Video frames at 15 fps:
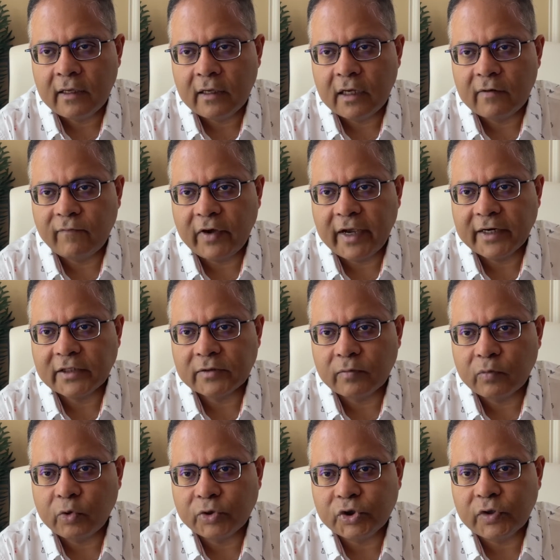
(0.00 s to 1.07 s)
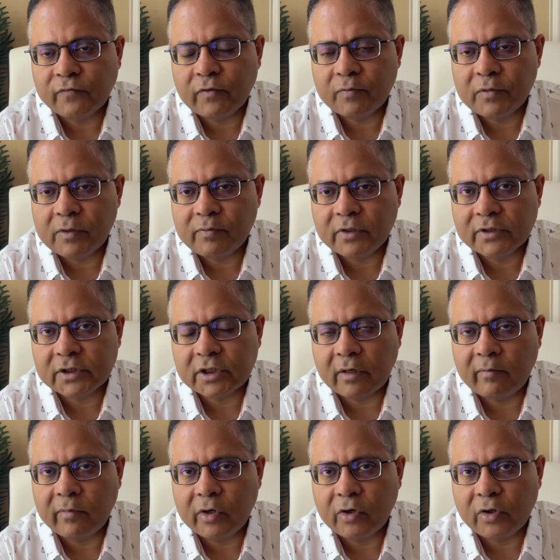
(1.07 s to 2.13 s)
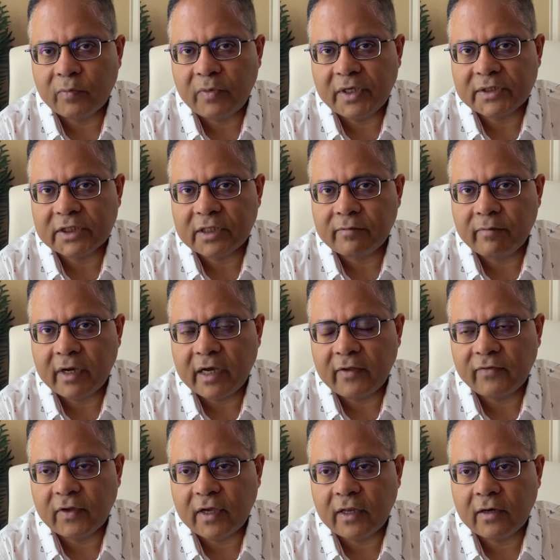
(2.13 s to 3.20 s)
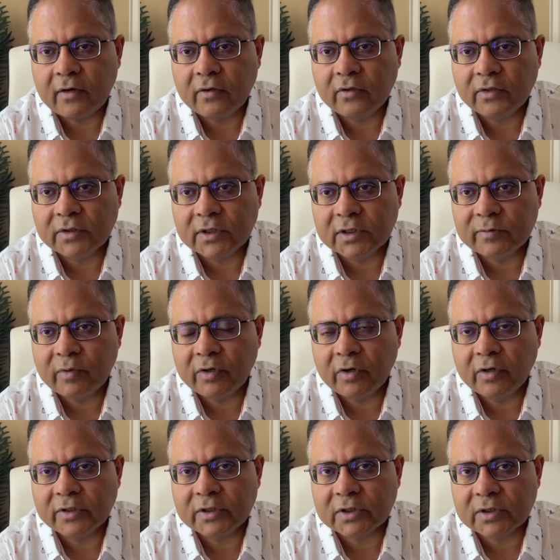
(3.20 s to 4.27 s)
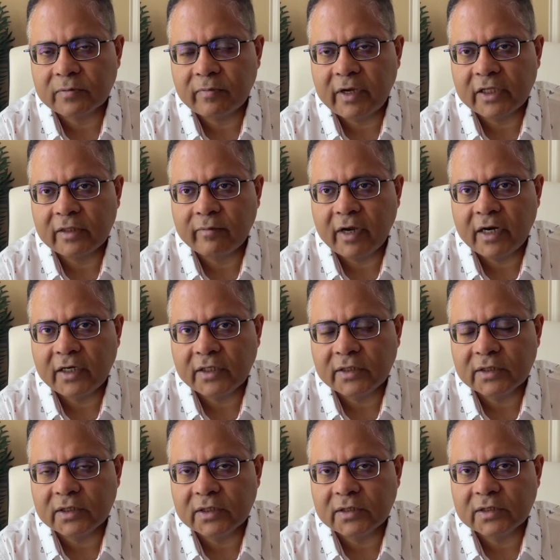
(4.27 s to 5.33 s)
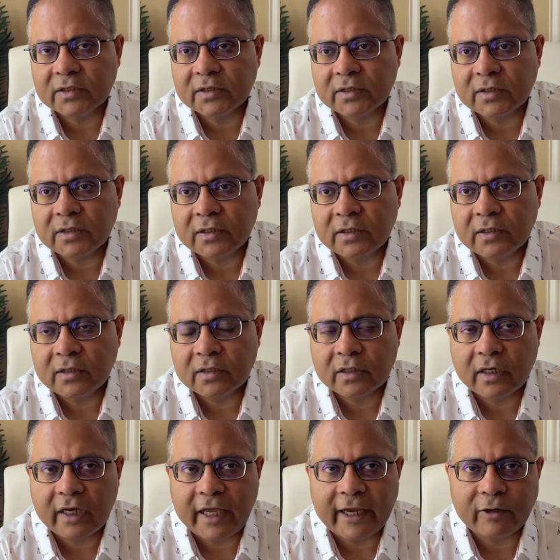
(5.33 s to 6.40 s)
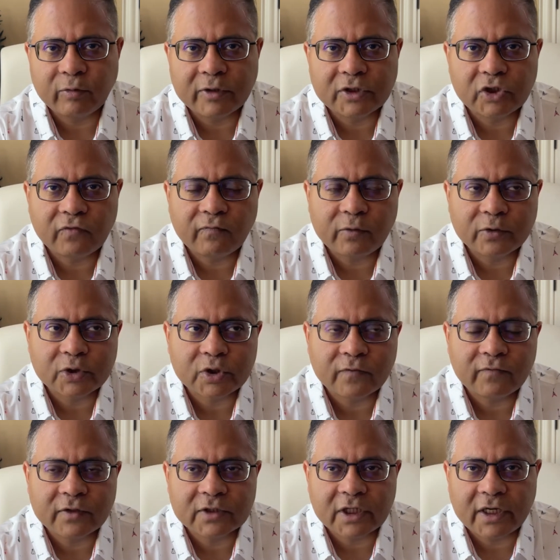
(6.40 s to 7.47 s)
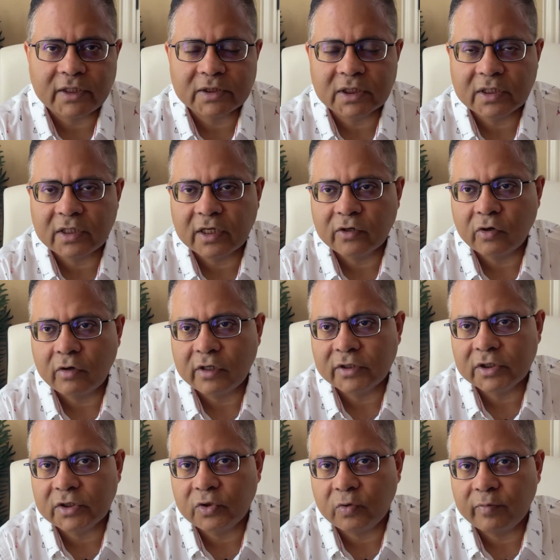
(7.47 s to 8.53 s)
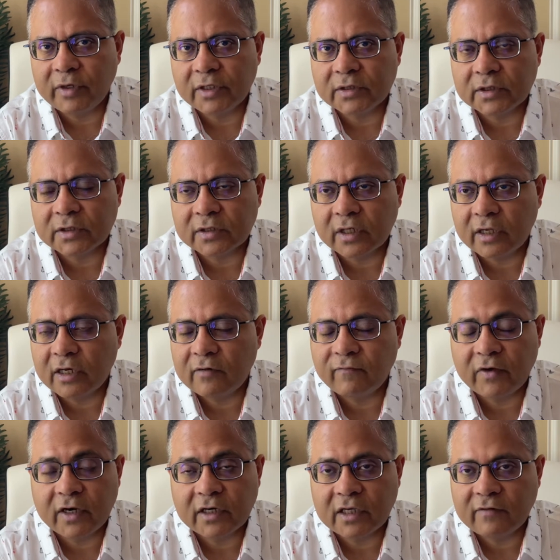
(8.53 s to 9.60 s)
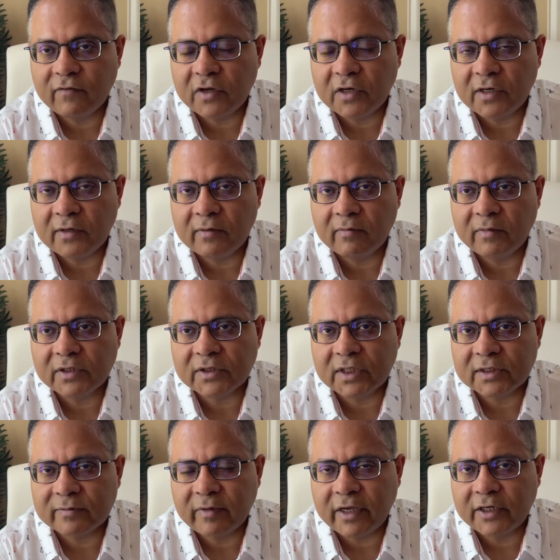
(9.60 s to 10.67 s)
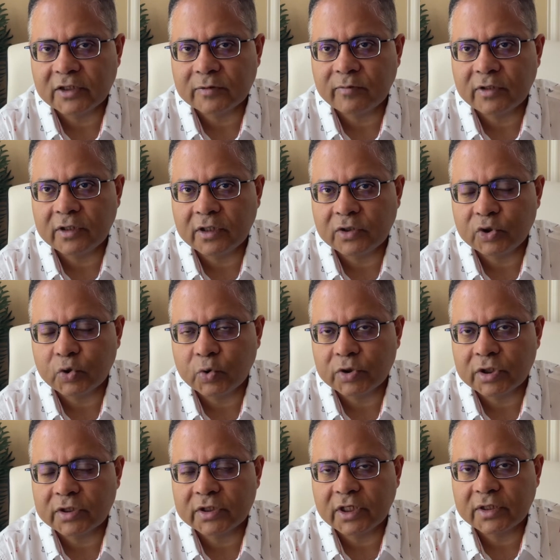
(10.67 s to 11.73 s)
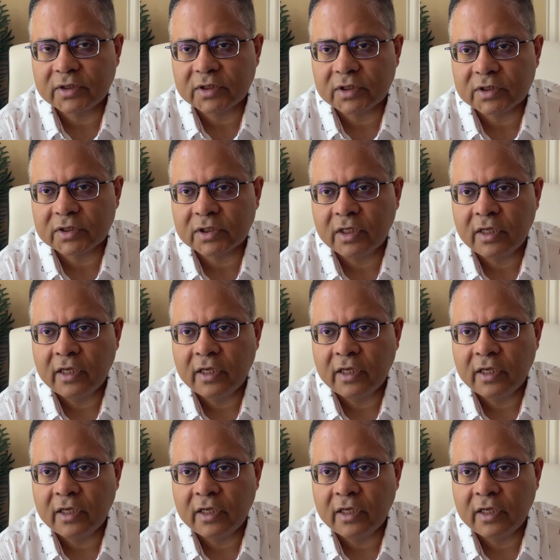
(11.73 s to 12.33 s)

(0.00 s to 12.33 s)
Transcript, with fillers: In fact, most of the people stumble on basic math, and this is because mathematics is the language of most of the science and technology domains, and in fact, even in business management and social sciences.